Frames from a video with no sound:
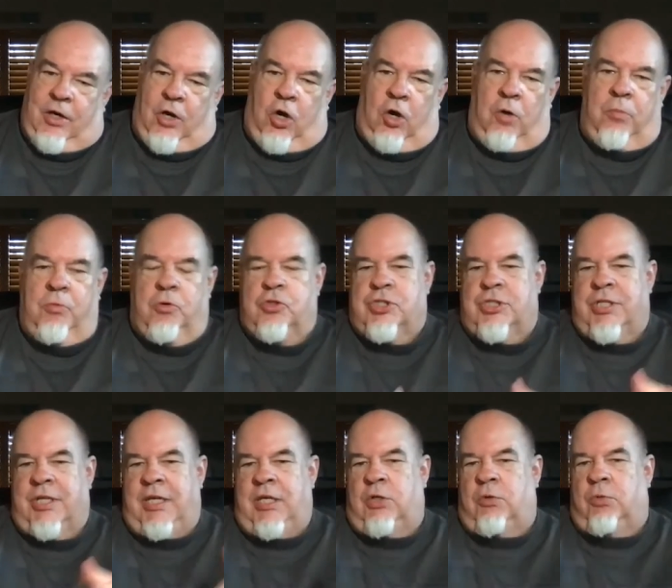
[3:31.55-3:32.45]
almost
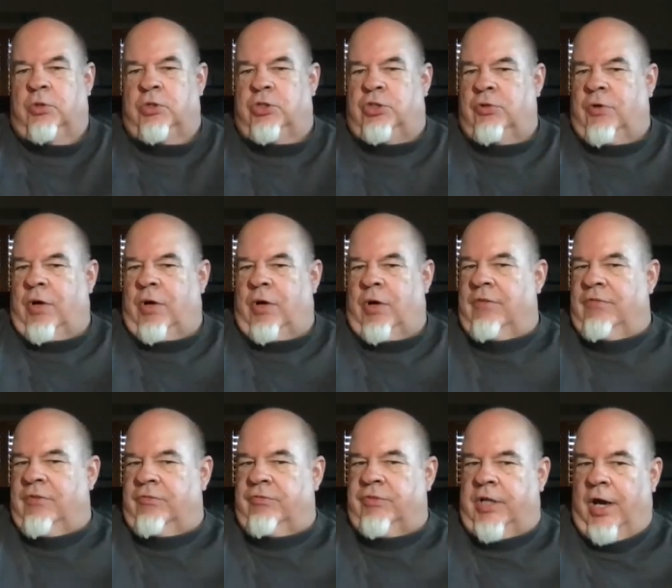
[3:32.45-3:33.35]
equal to our love
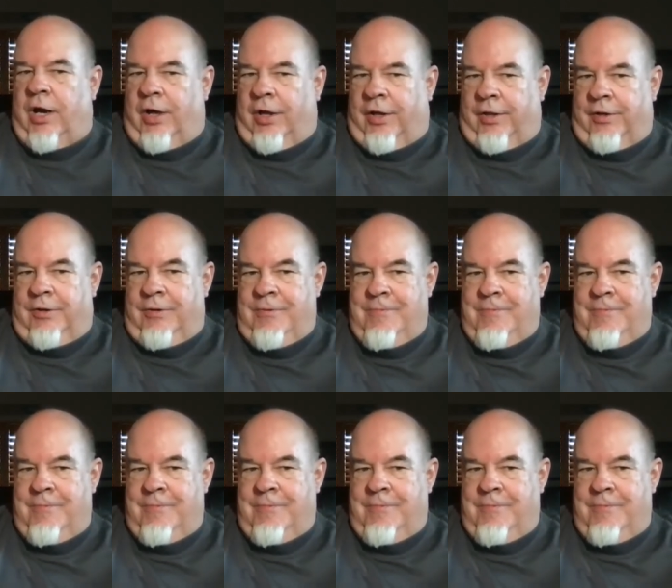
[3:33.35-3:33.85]
of God.